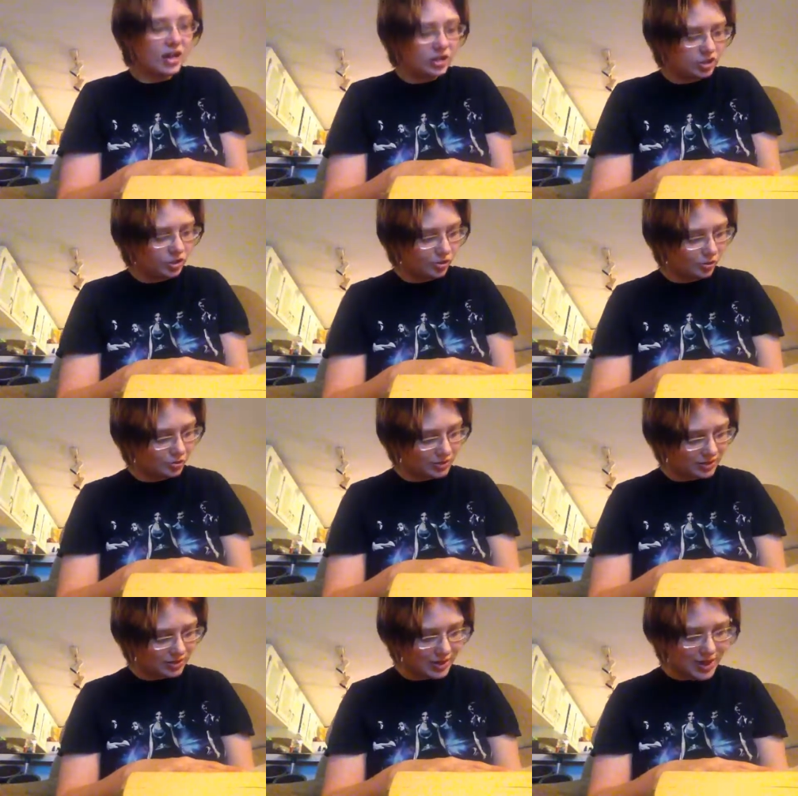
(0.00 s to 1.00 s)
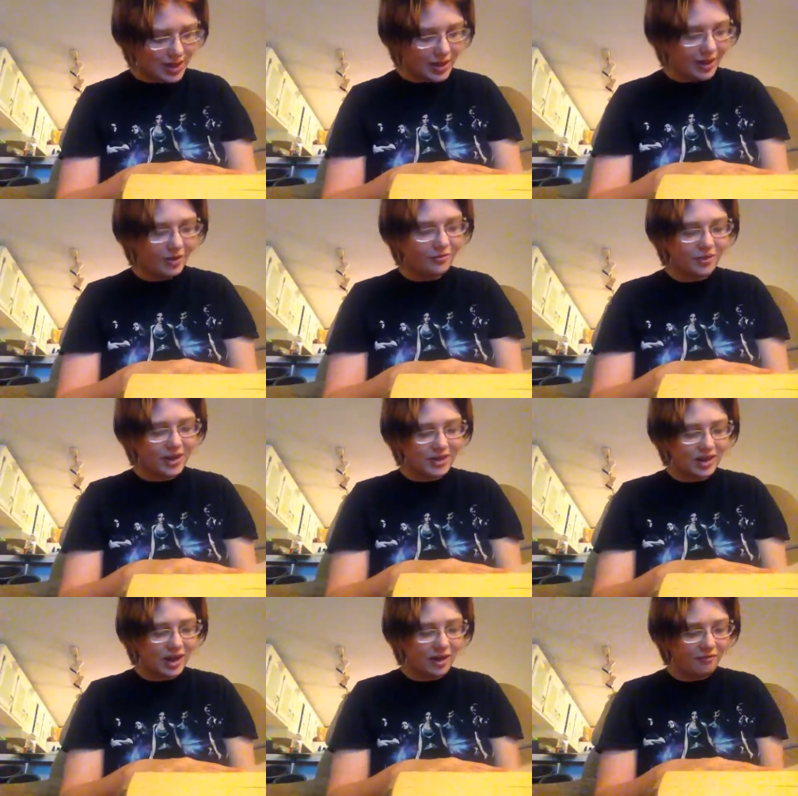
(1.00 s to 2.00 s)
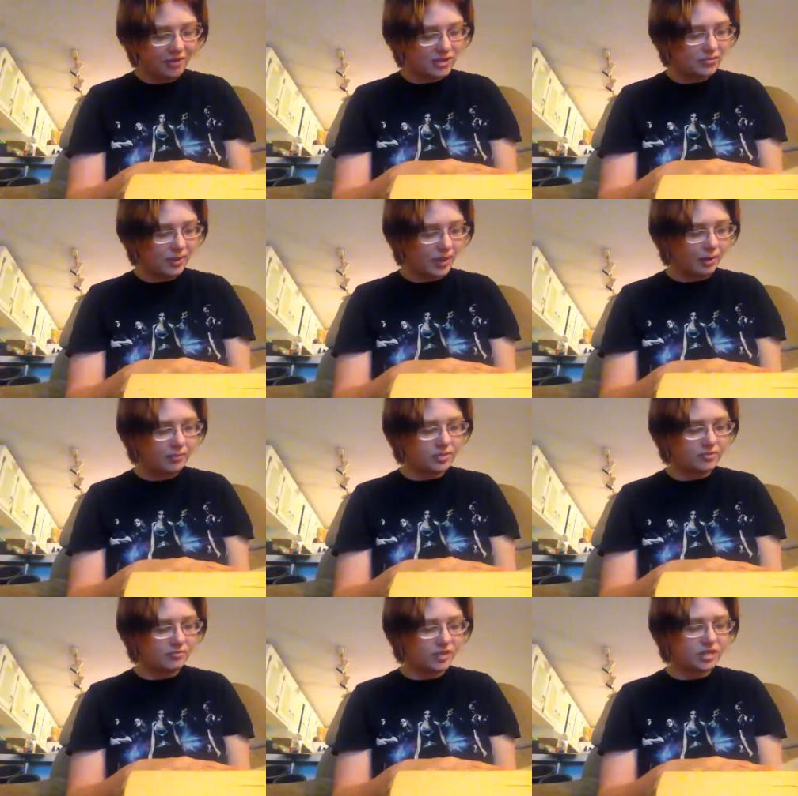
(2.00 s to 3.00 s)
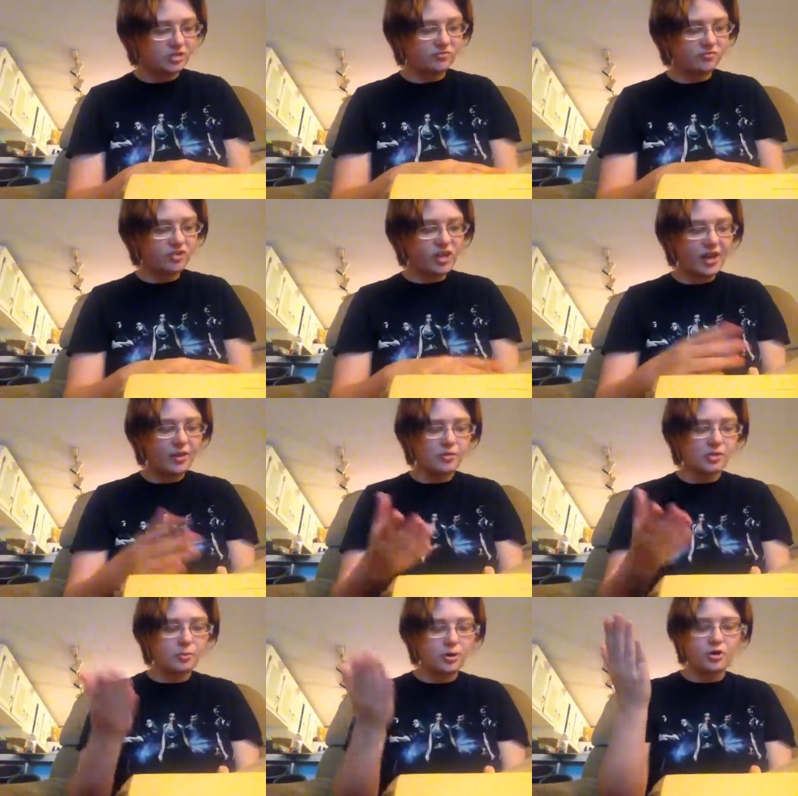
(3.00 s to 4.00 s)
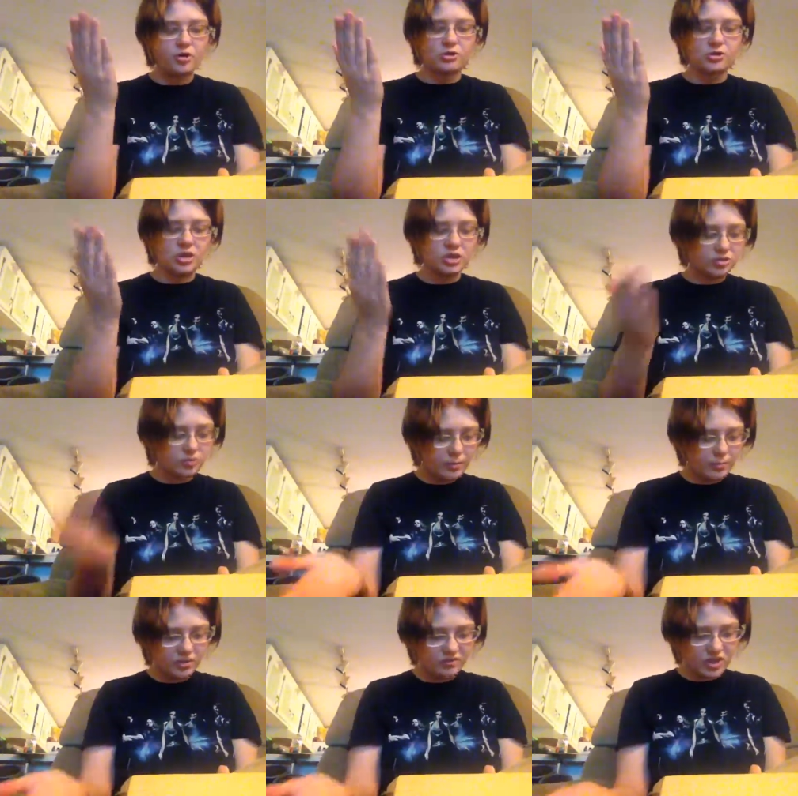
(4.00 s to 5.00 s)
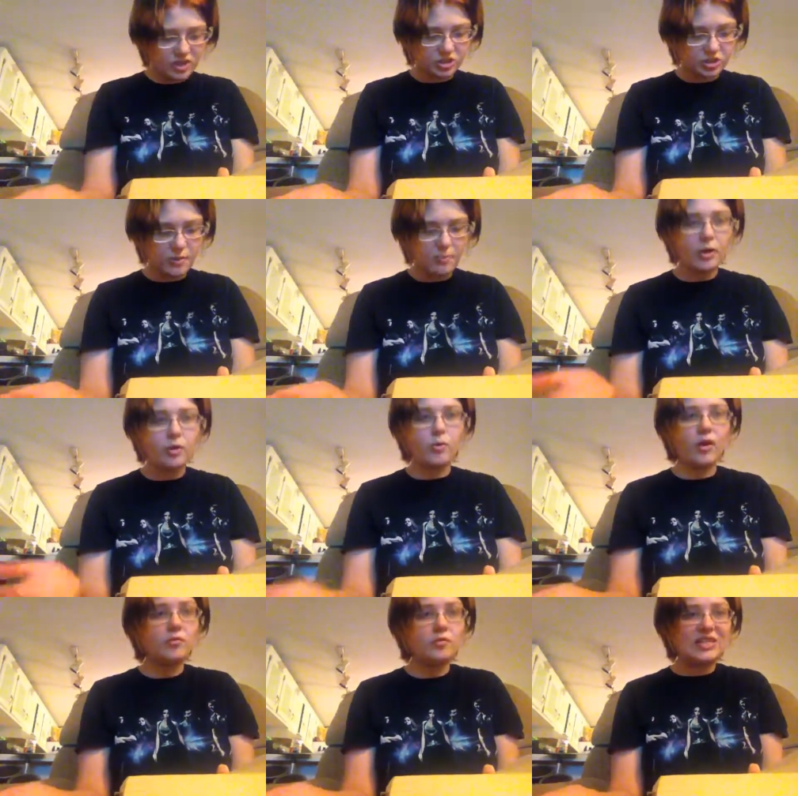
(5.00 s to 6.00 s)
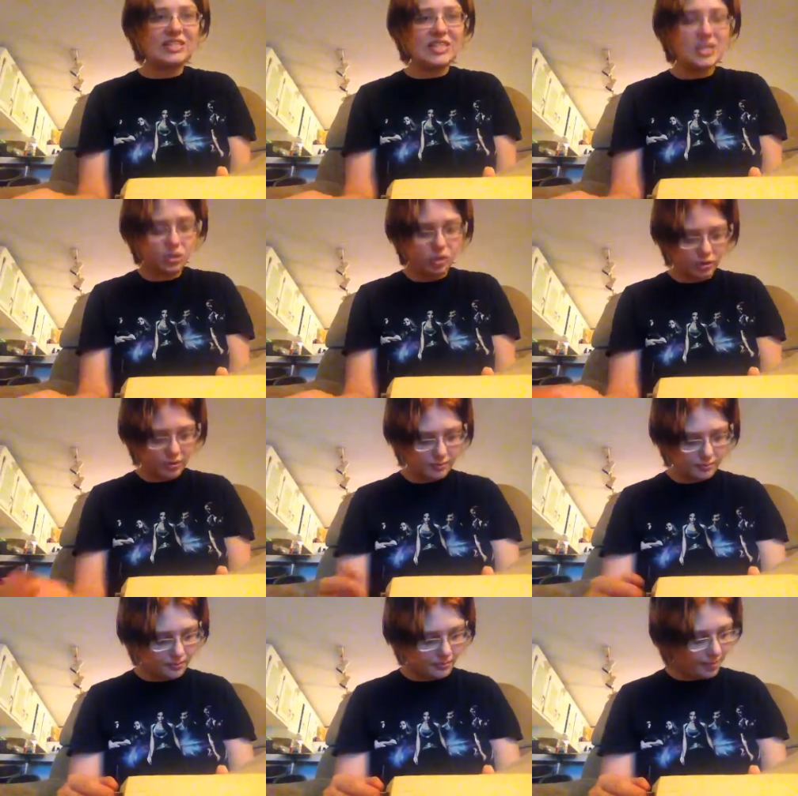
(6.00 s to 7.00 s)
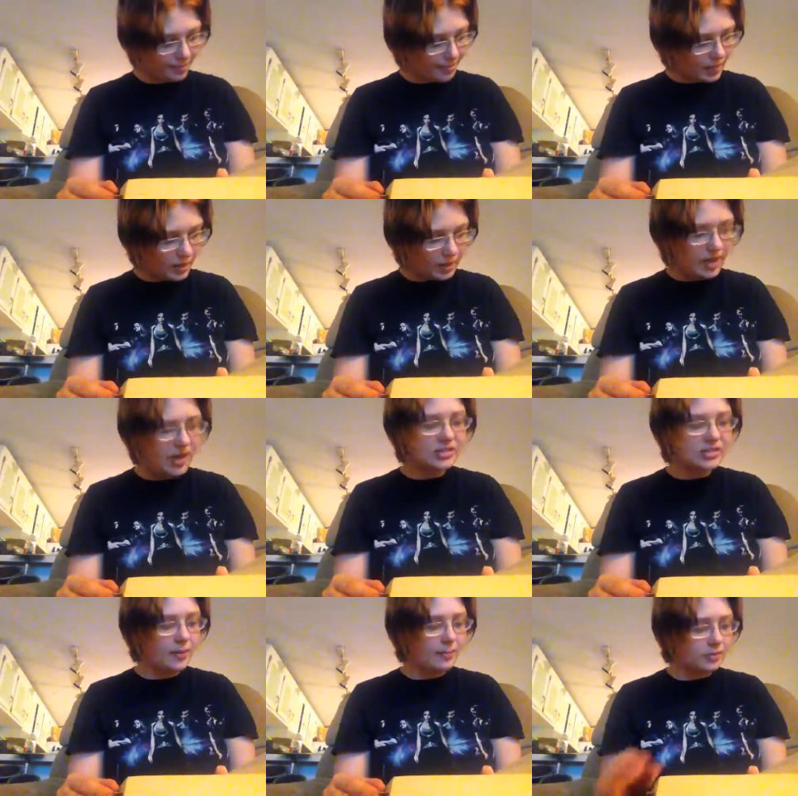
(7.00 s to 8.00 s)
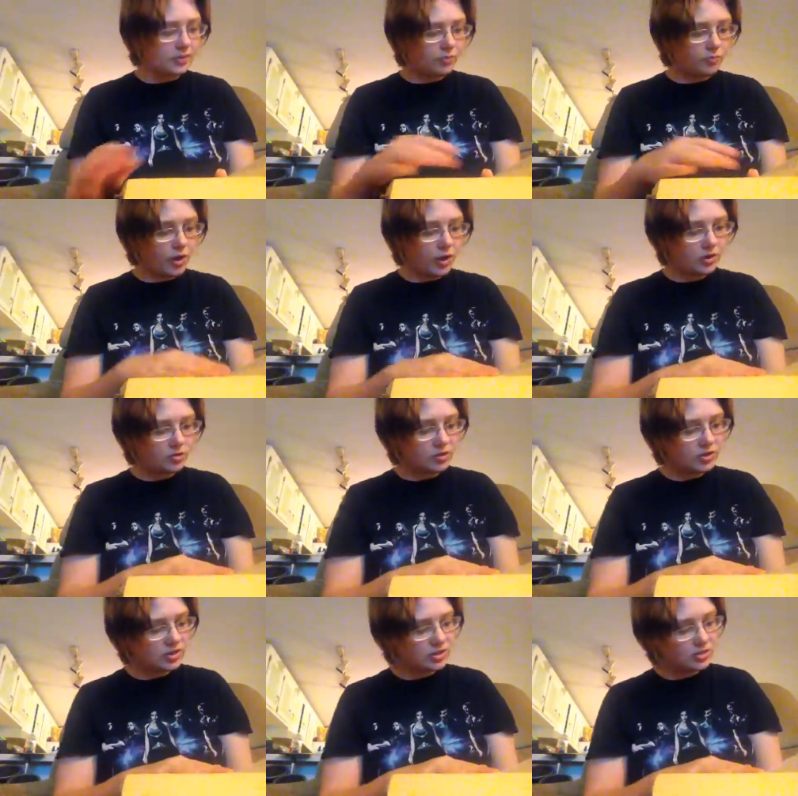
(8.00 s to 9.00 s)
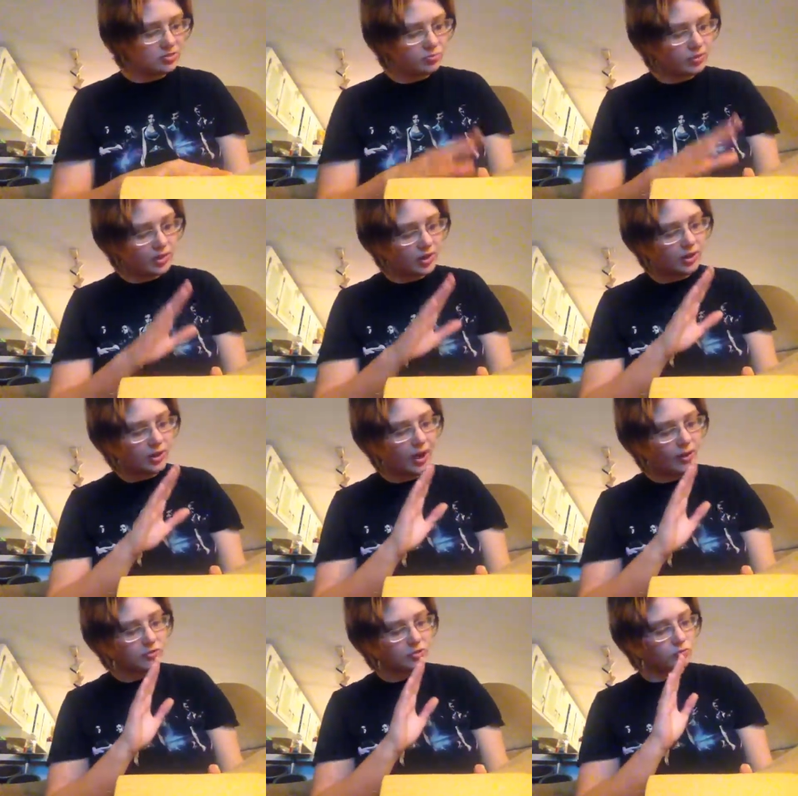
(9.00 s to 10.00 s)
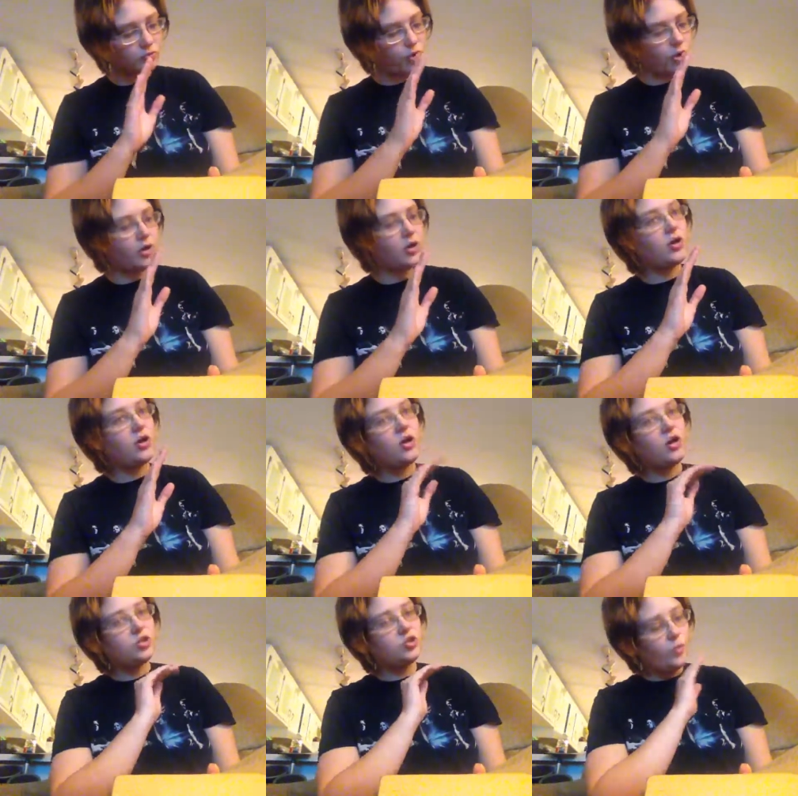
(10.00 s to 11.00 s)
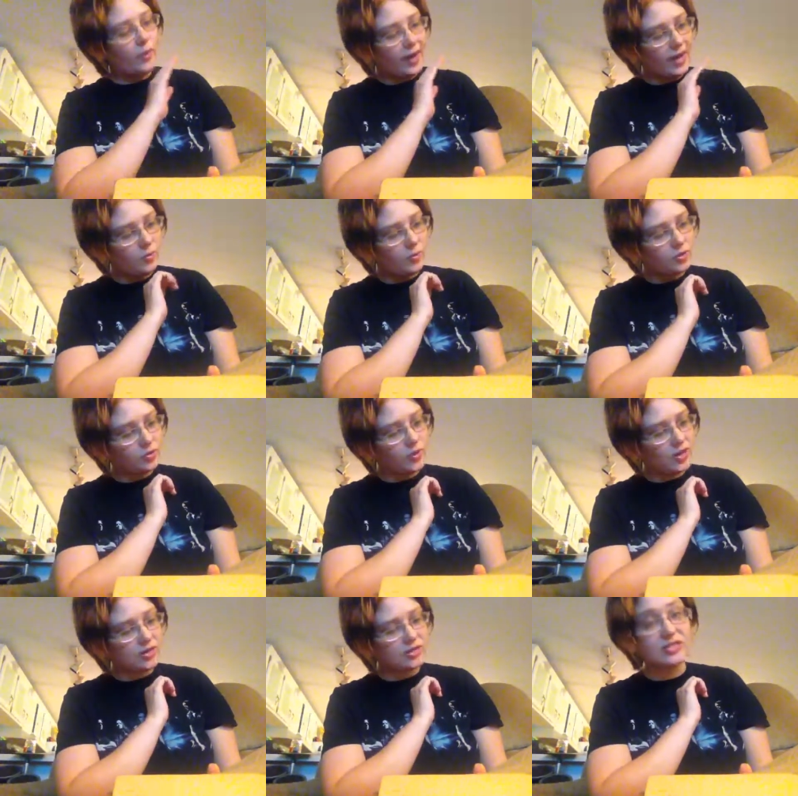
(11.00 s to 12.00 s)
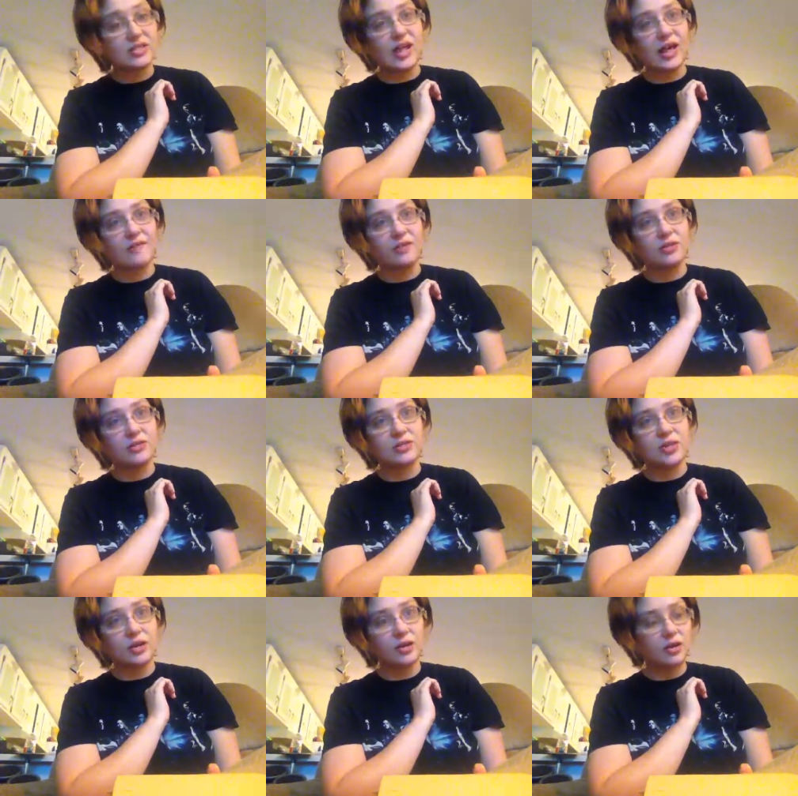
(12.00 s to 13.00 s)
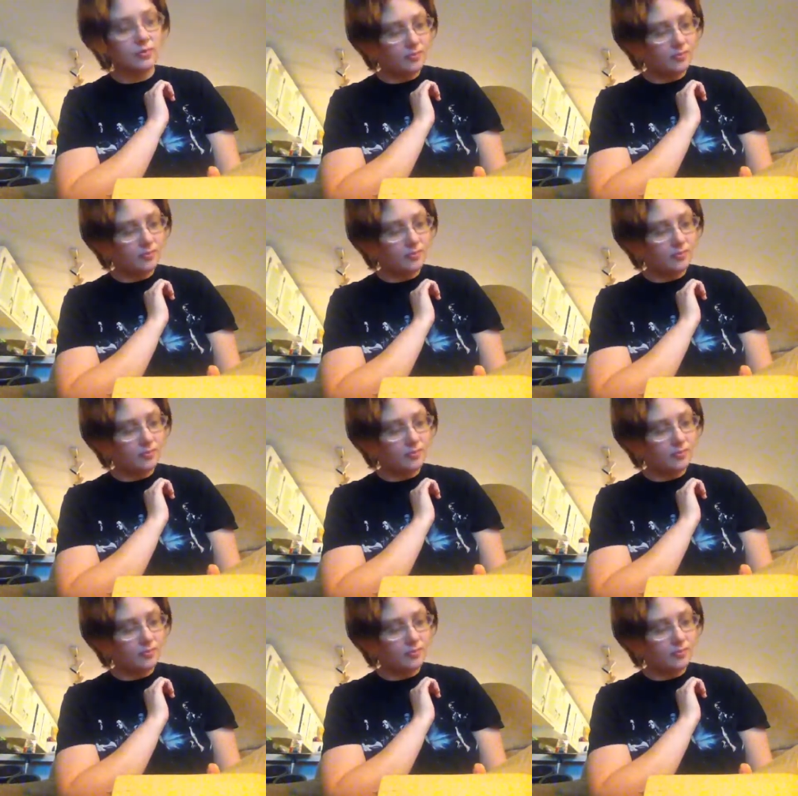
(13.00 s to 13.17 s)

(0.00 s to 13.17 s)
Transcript: I chose, and I could forget the confines of my cumbersome flesh and fly with the birds, swim with the fish, run with the deer gaze up into the rocking trees in spring, and I was a rook, swaying with the wind till I felt sick,